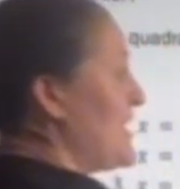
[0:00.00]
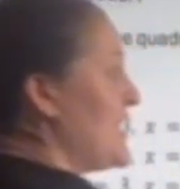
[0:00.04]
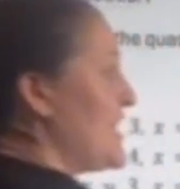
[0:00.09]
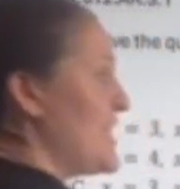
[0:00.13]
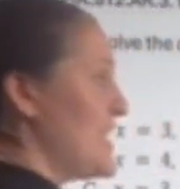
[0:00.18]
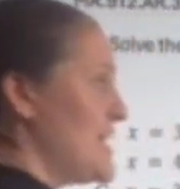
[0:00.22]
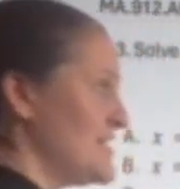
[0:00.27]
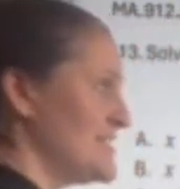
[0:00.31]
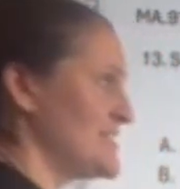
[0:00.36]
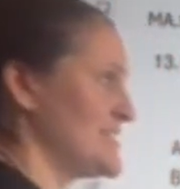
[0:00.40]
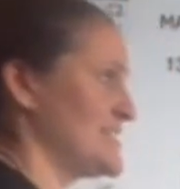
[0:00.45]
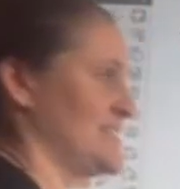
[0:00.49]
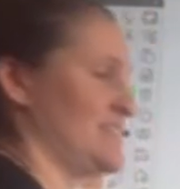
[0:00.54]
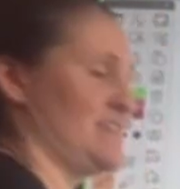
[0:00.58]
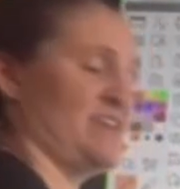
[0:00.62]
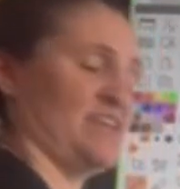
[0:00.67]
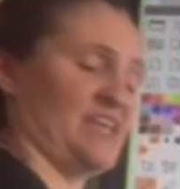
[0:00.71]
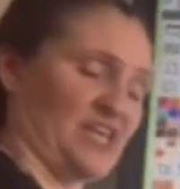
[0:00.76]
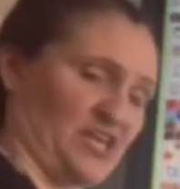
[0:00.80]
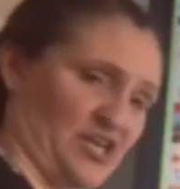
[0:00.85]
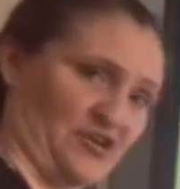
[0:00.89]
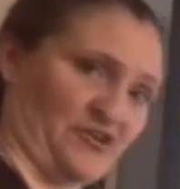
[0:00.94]
plus
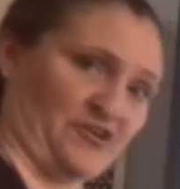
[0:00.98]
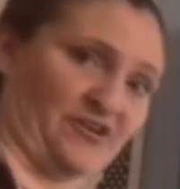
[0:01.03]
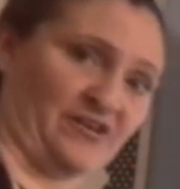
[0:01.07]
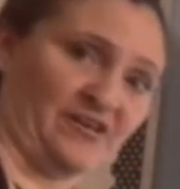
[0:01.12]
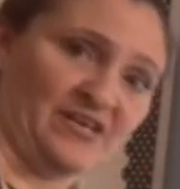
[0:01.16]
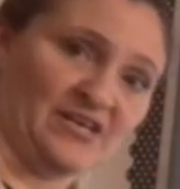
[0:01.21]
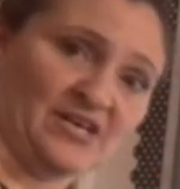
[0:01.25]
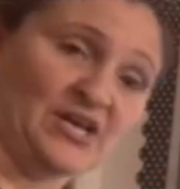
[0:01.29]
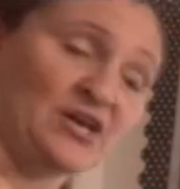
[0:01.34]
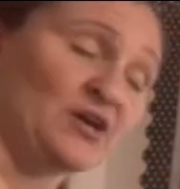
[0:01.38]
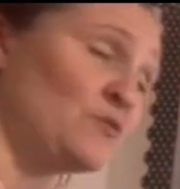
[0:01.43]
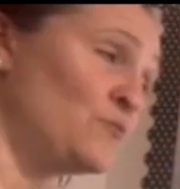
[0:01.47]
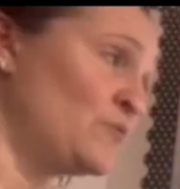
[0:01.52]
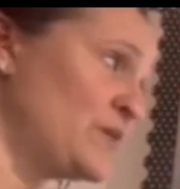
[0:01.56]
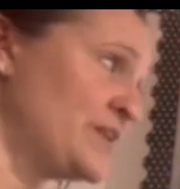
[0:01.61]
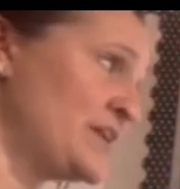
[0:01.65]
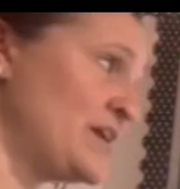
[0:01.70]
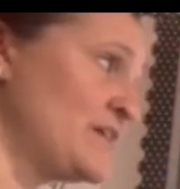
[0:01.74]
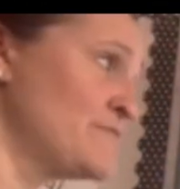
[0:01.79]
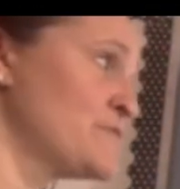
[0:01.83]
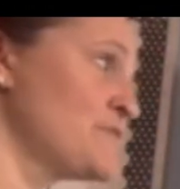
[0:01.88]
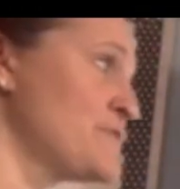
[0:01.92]
here,
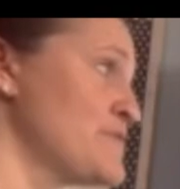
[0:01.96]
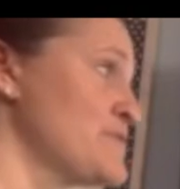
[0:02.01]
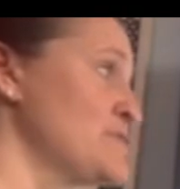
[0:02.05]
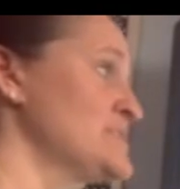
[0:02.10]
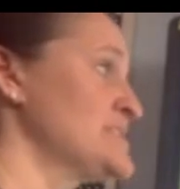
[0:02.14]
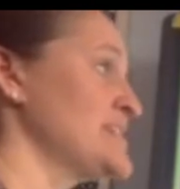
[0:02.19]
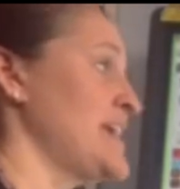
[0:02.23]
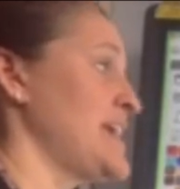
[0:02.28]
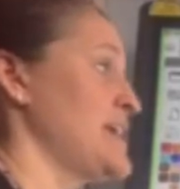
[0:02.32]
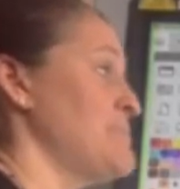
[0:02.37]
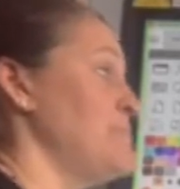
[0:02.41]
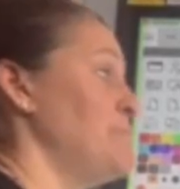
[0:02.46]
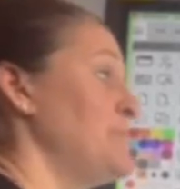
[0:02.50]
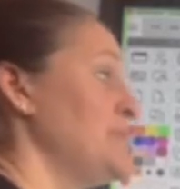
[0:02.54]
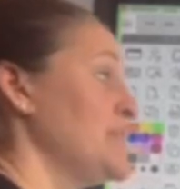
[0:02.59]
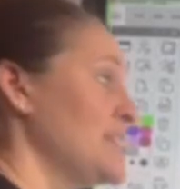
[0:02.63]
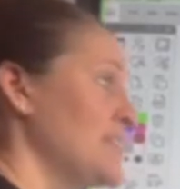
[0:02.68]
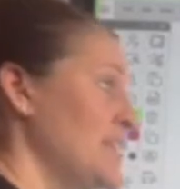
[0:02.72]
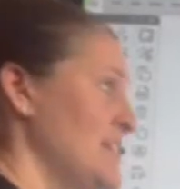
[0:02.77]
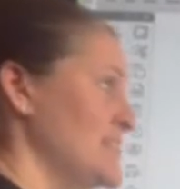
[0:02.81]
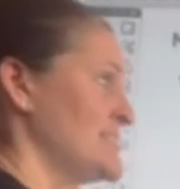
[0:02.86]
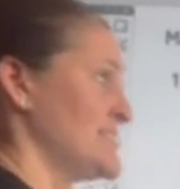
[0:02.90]
whenever there's a
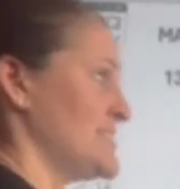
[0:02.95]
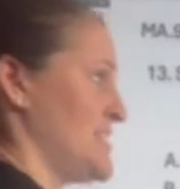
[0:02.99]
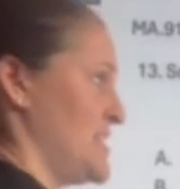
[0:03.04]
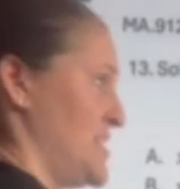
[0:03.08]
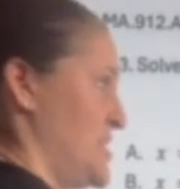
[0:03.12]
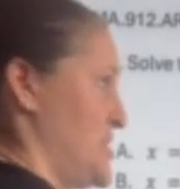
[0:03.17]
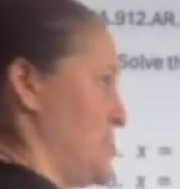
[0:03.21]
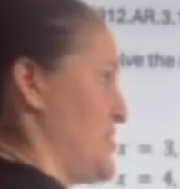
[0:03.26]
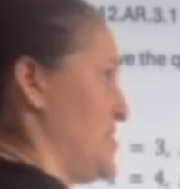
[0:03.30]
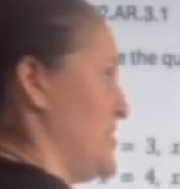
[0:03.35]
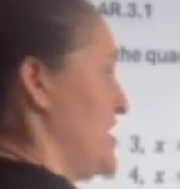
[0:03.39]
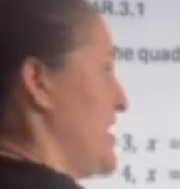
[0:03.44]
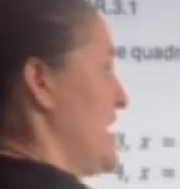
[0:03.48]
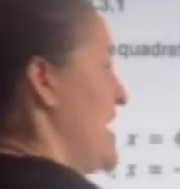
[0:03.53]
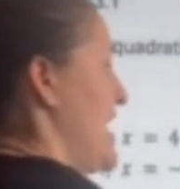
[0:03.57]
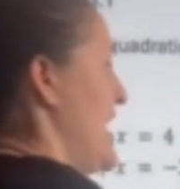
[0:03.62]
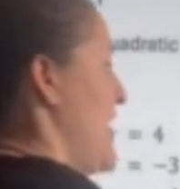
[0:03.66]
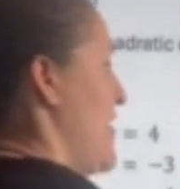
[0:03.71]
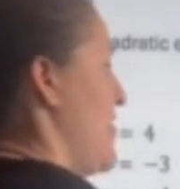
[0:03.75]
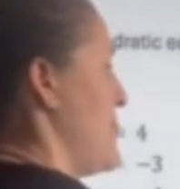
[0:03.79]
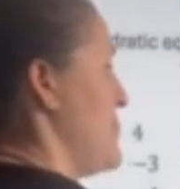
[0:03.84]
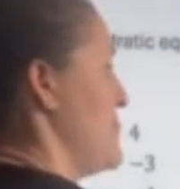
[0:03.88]
plus here,
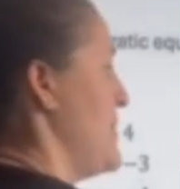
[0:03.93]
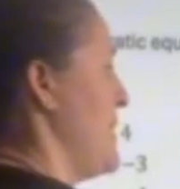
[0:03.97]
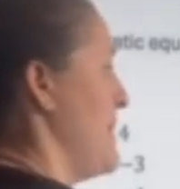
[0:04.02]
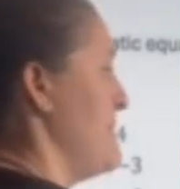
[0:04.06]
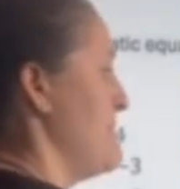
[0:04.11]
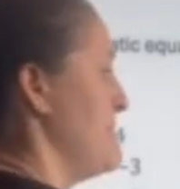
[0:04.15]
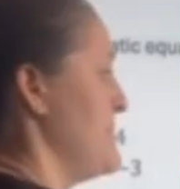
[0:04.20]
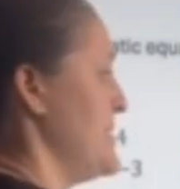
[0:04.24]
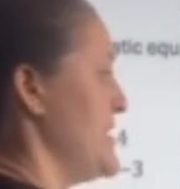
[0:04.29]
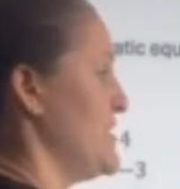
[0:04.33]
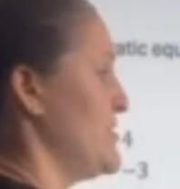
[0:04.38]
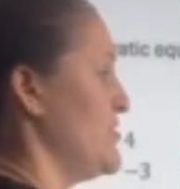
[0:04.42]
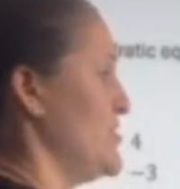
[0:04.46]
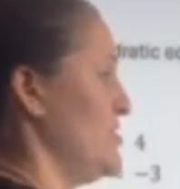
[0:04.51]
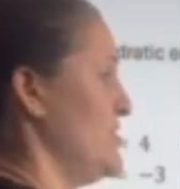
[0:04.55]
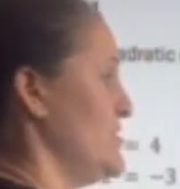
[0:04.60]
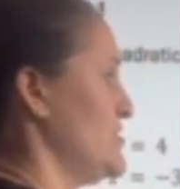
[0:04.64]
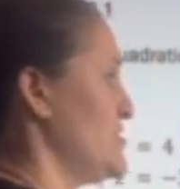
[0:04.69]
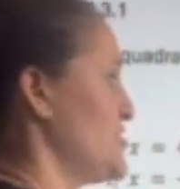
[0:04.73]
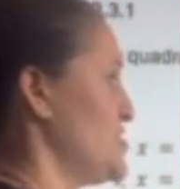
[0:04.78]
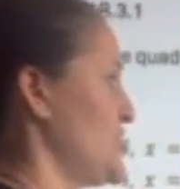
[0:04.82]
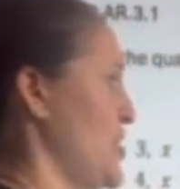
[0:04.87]
the middle
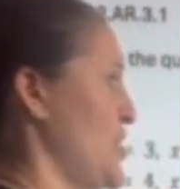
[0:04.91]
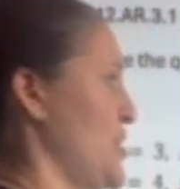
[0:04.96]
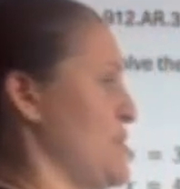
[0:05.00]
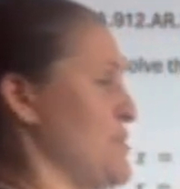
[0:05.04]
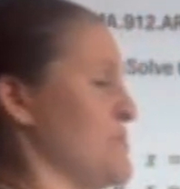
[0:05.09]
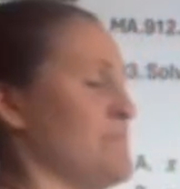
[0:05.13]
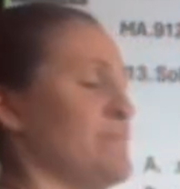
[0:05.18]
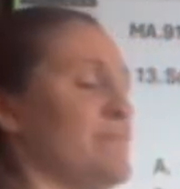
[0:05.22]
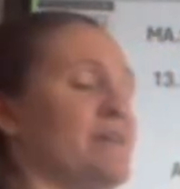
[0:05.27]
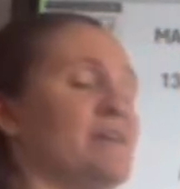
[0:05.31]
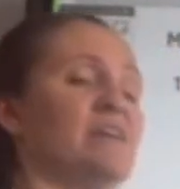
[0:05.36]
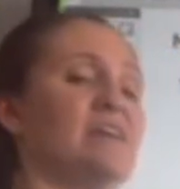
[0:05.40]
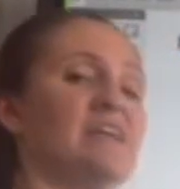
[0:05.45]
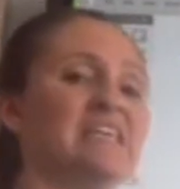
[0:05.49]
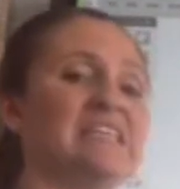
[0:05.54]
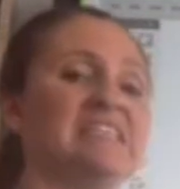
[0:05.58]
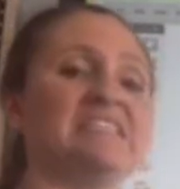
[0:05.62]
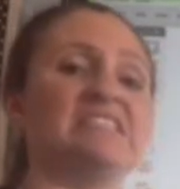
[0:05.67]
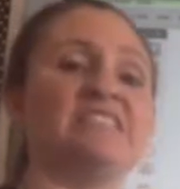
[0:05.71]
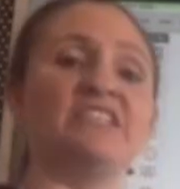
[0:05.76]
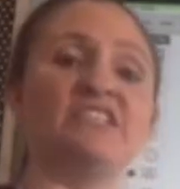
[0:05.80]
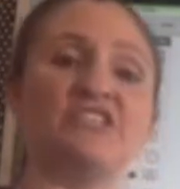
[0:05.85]
term
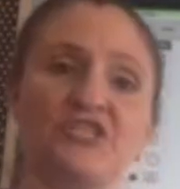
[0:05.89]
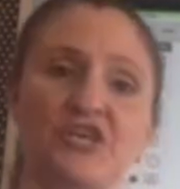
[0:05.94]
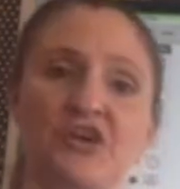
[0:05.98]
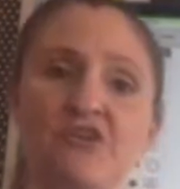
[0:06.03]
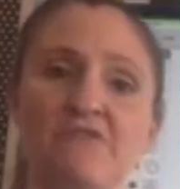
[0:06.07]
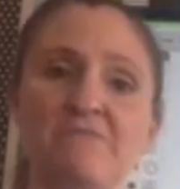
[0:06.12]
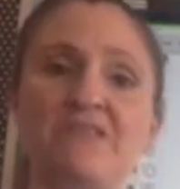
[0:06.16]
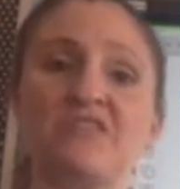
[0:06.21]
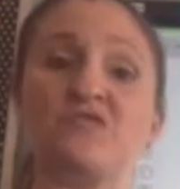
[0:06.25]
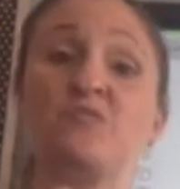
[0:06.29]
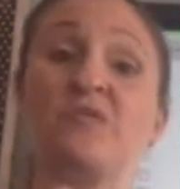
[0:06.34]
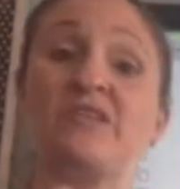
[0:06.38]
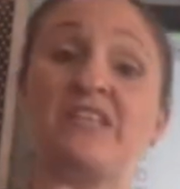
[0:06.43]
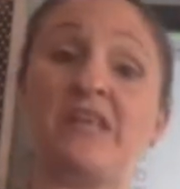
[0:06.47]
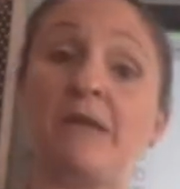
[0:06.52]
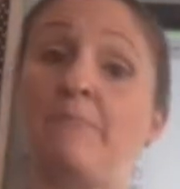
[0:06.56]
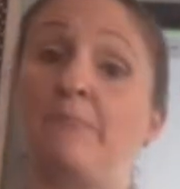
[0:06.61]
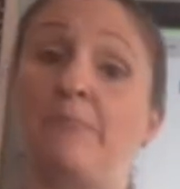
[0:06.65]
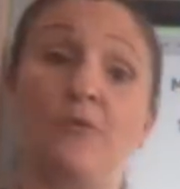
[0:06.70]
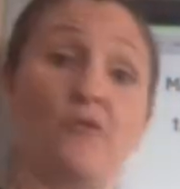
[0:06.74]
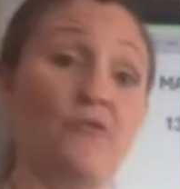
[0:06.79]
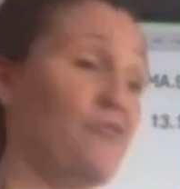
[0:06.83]
determines what they
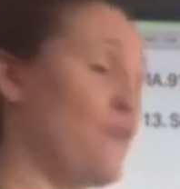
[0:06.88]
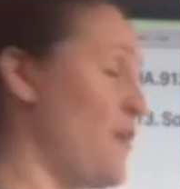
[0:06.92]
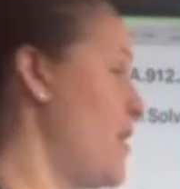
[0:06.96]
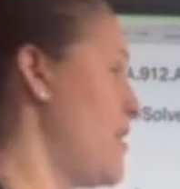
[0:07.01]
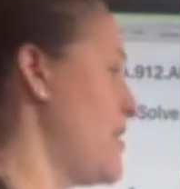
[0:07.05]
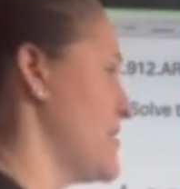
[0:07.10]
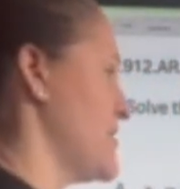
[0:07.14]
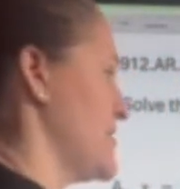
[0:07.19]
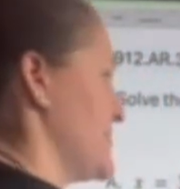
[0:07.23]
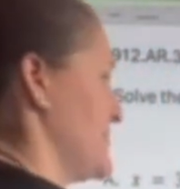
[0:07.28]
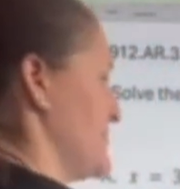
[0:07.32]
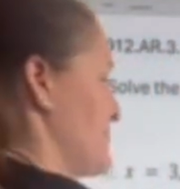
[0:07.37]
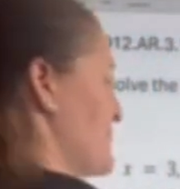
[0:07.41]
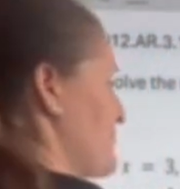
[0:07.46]
both are.